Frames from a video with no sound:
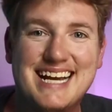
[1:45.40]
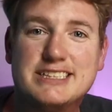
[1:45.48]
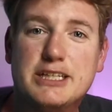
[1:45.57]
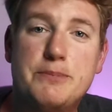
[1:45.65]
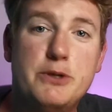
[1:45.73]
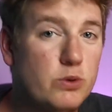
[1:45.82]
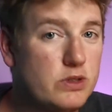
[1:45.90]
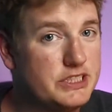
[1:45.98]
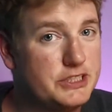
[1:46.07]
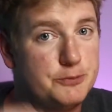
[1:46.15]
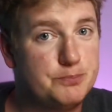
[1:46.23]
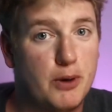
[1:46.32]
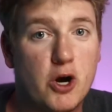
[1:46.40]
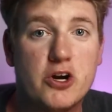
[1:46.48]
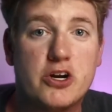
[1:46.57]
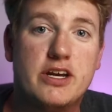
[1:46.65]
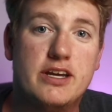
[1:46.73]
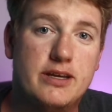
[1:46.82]
up, you want to spark
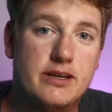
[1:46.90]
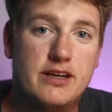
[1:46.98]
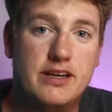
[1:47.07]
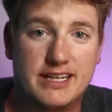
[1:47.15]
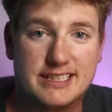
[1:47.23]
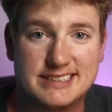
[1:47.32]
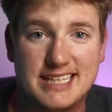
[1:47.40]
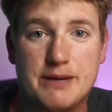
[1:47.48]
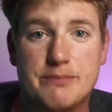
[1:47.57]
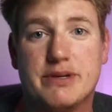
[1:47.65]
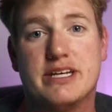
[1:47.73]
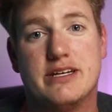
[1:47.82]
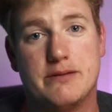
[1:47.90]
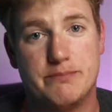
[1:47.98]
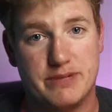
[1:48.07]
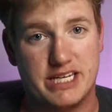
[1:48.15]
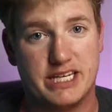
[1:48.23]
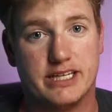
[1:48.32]
excitement
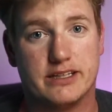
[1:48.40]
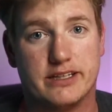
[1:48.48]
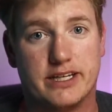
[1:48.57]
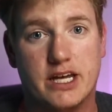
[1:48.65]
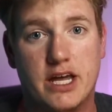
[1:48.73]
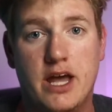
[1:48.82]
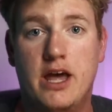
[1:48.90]
immediately.